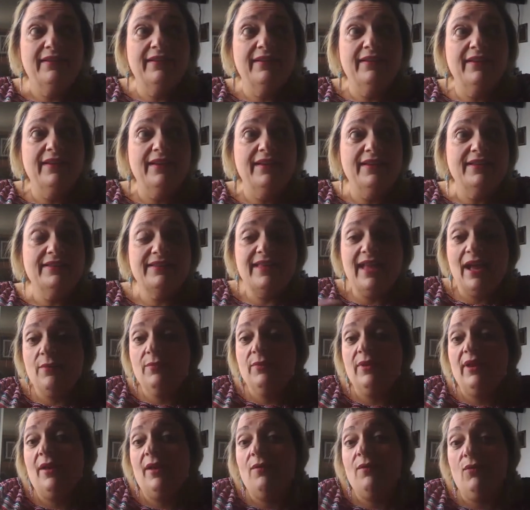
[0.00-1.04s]
is that what
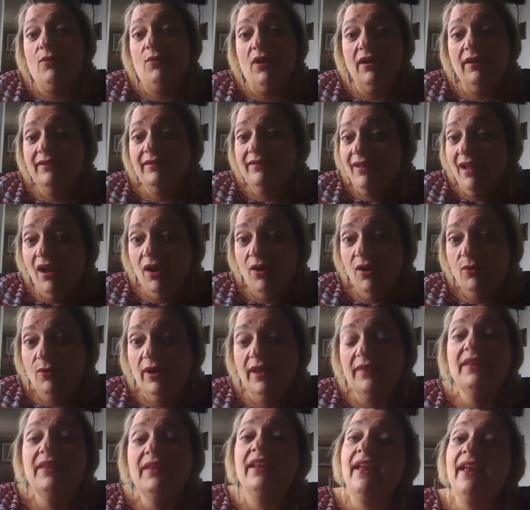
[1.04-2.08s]
i want no
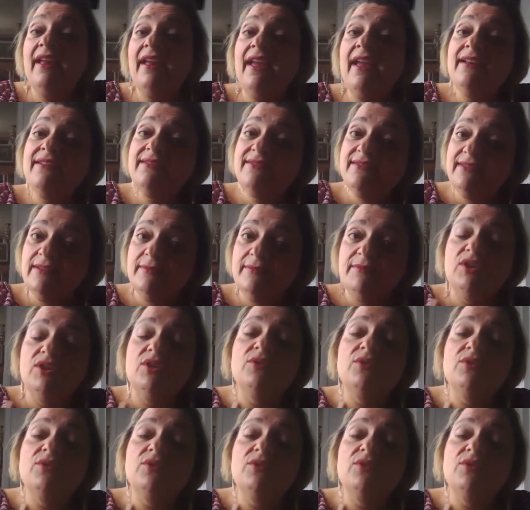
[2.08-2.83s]
and then i asked them you know is